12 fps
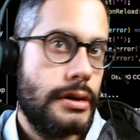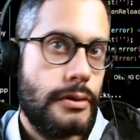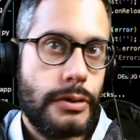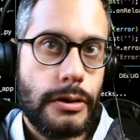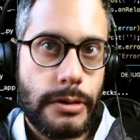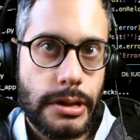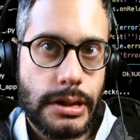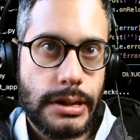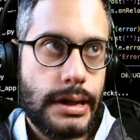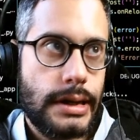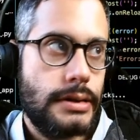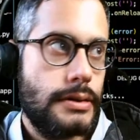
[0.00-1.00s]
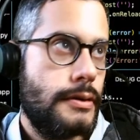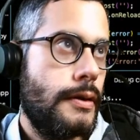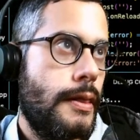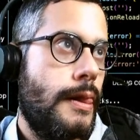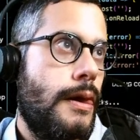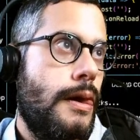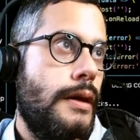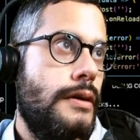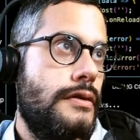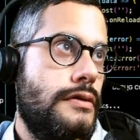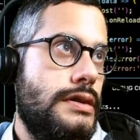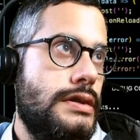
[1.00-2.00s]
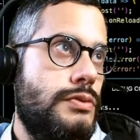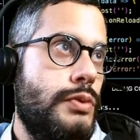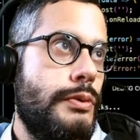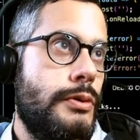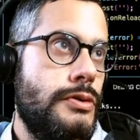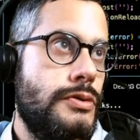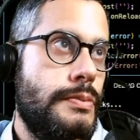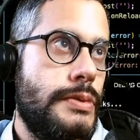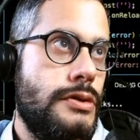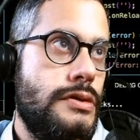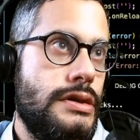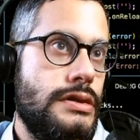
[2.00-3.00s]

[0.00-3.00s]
We already did that. So this we won't be using as